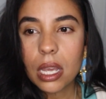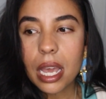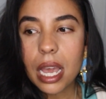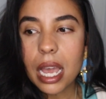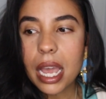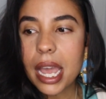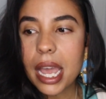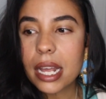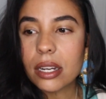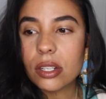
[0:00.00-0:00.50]

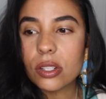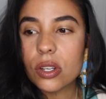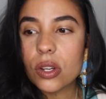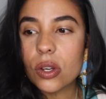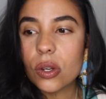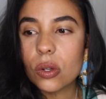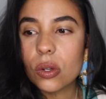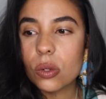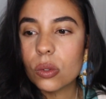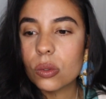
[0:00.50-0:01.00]
I had
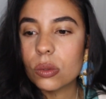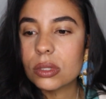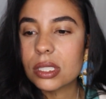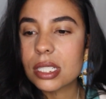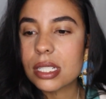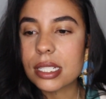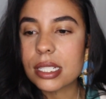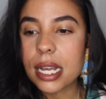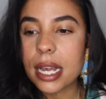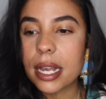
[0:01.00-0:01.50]
no
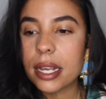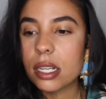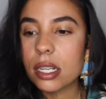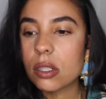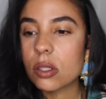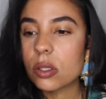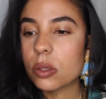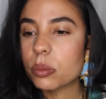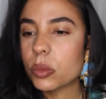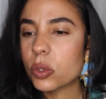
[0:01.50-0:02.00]
desire
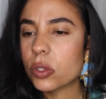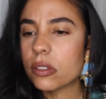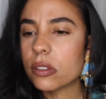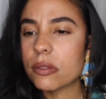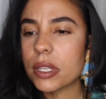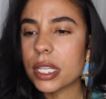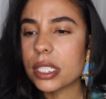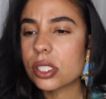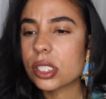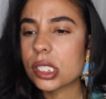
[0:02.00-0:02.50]
or
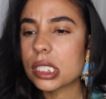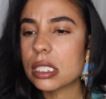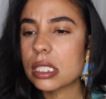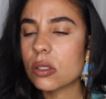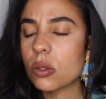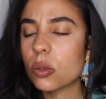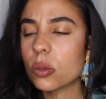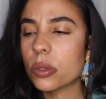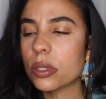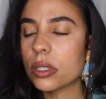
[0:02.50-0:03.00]
motivation
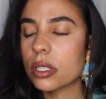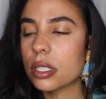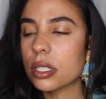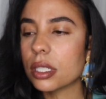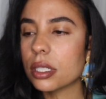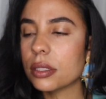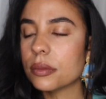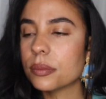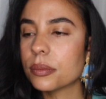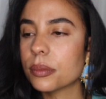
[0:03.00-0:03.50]

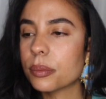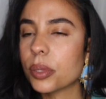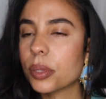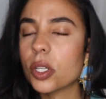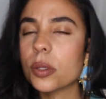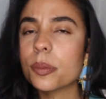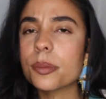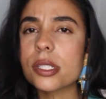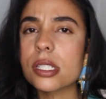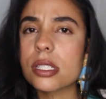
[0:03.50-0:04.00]
or
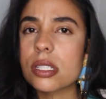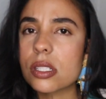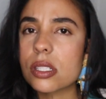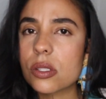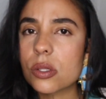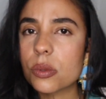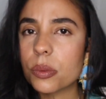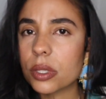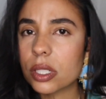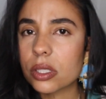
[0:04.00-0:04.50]
purpose
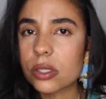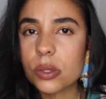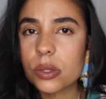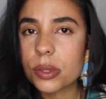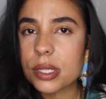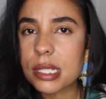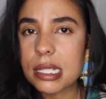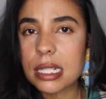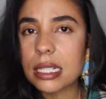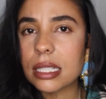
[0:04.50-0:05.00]
to work
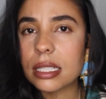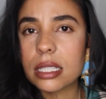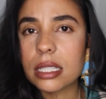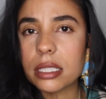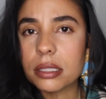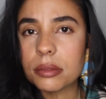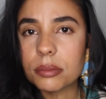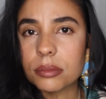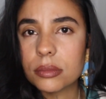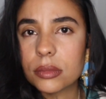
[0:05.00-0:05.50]
towards
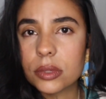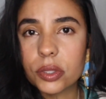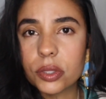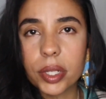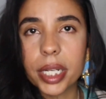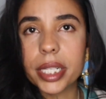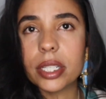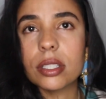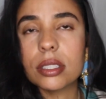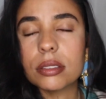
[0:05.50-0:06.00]
anything
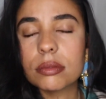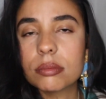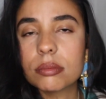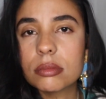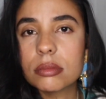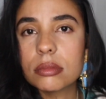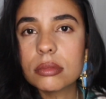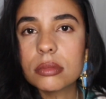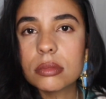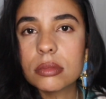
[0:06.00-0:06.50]
greater
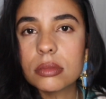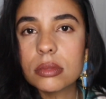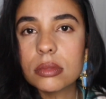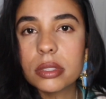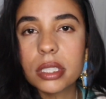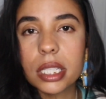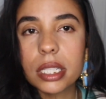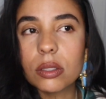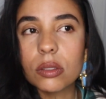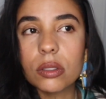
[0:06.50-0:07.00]

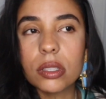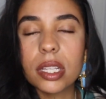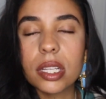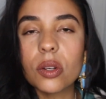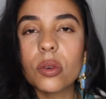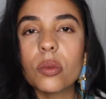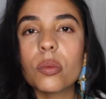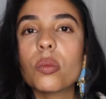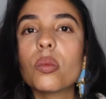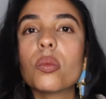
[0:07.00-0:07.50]

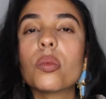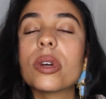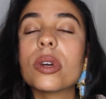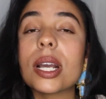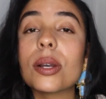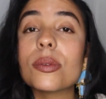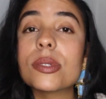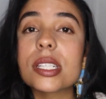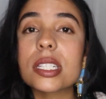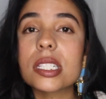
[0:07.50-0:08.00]
than what I
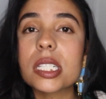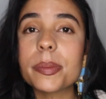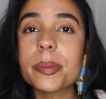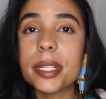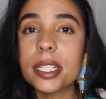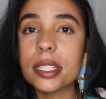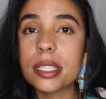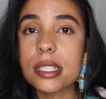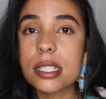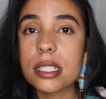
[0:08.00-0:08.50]
was
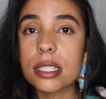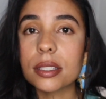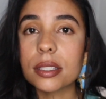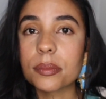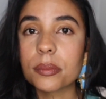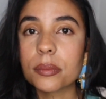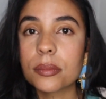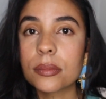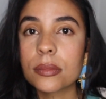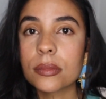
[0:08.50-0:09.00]
experiencing.
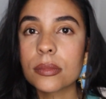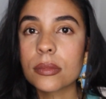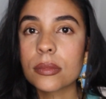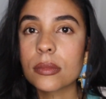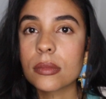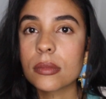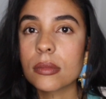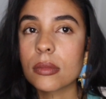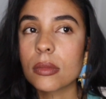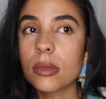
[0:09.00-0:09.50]

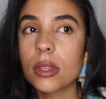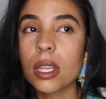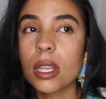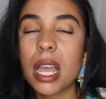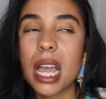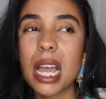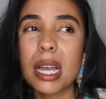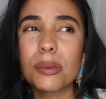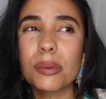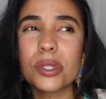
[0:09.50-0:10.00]

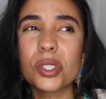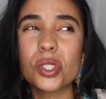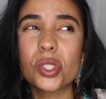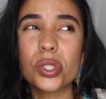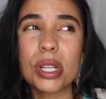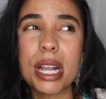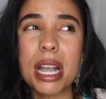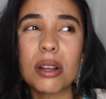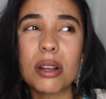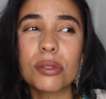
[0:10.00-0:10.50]
I was
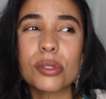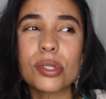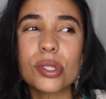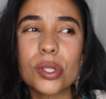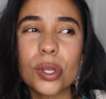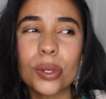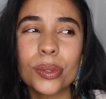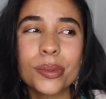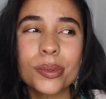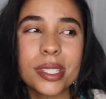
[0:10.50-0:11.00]
drowned
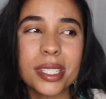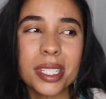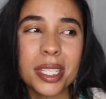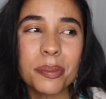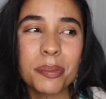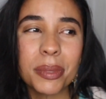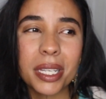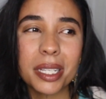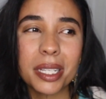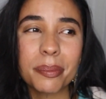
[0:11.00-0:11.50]
so
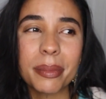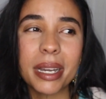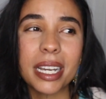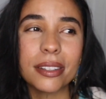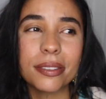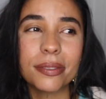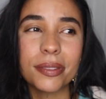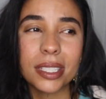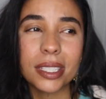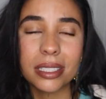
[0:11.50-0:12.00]
deep in my
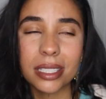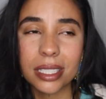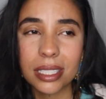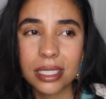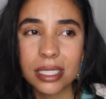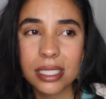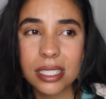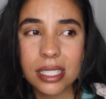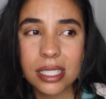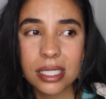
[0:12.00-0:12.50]

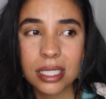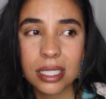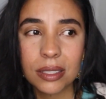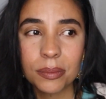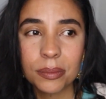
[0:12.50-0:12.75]
feelings